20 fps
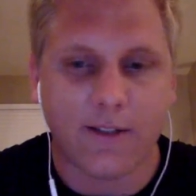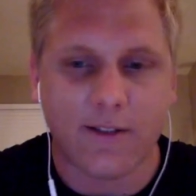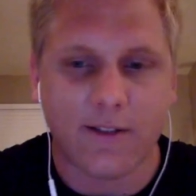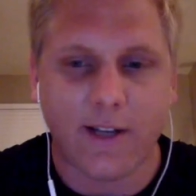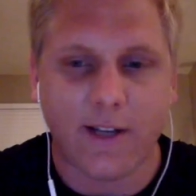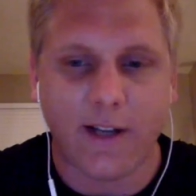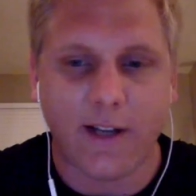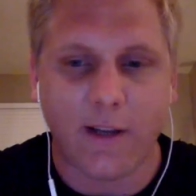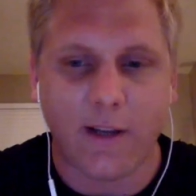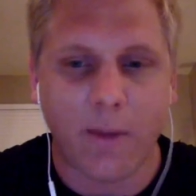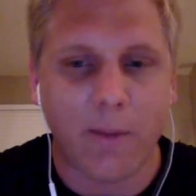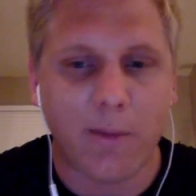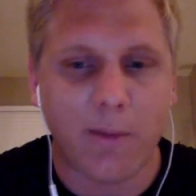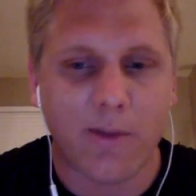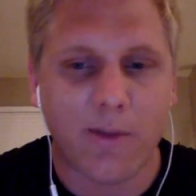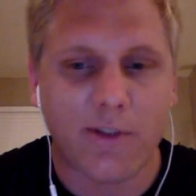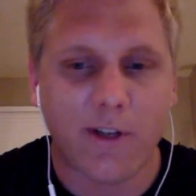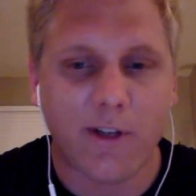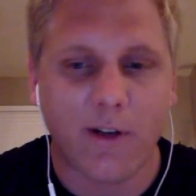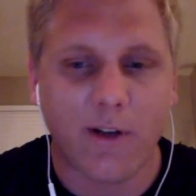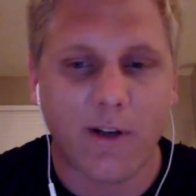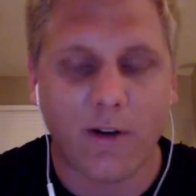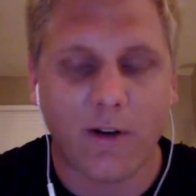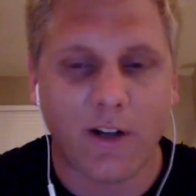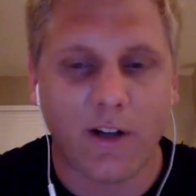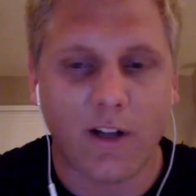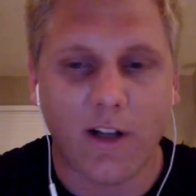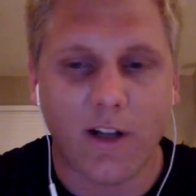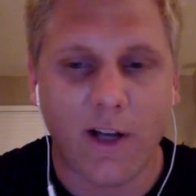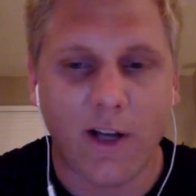like a membership
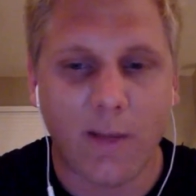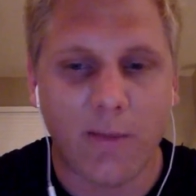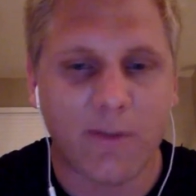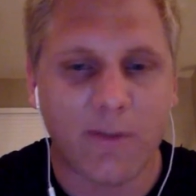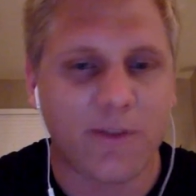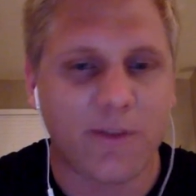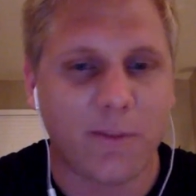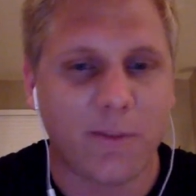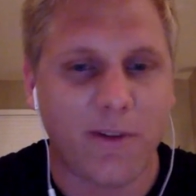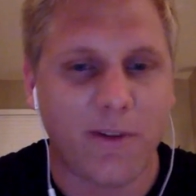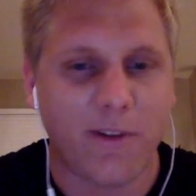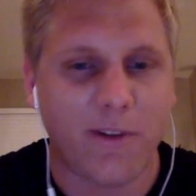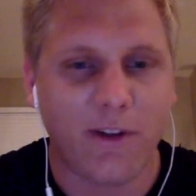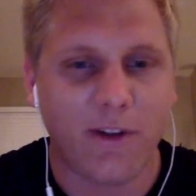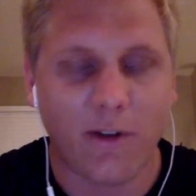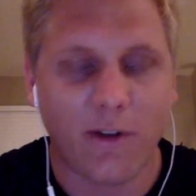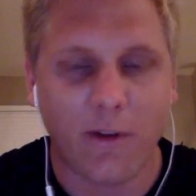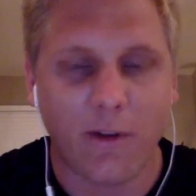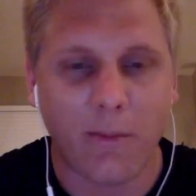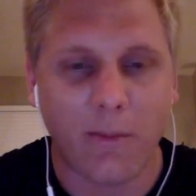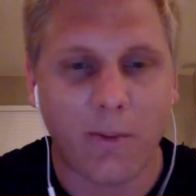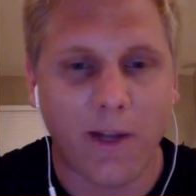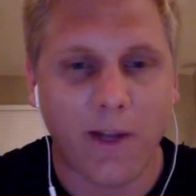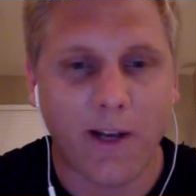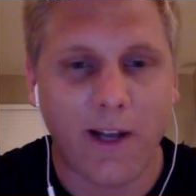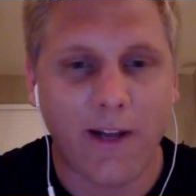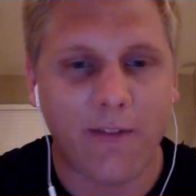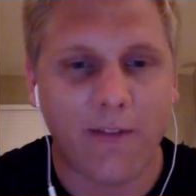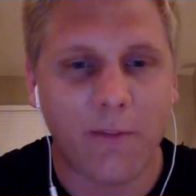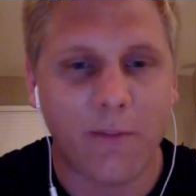or a club or something that you can
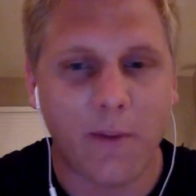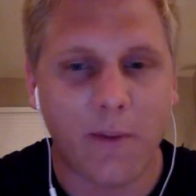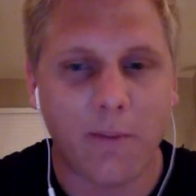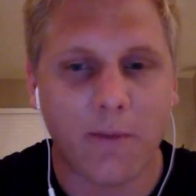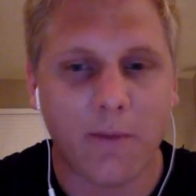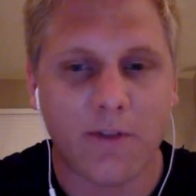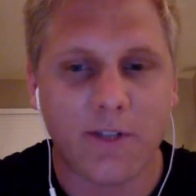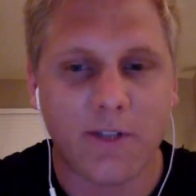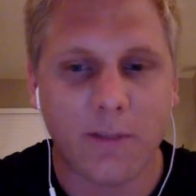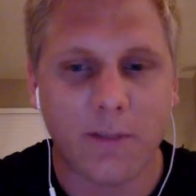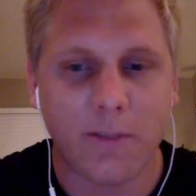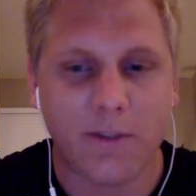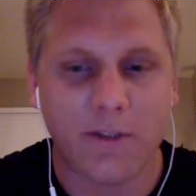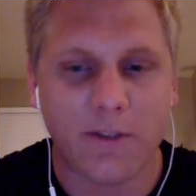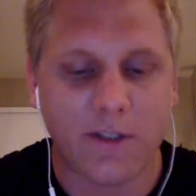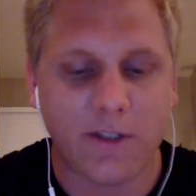apply to have a membership.